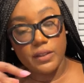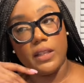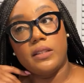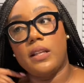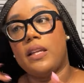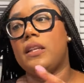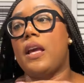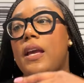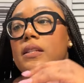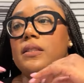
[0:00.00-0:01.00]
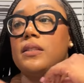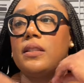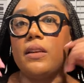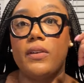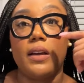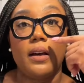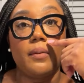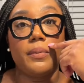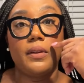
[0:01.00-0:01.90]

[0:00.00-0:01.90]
in, indicates giving up.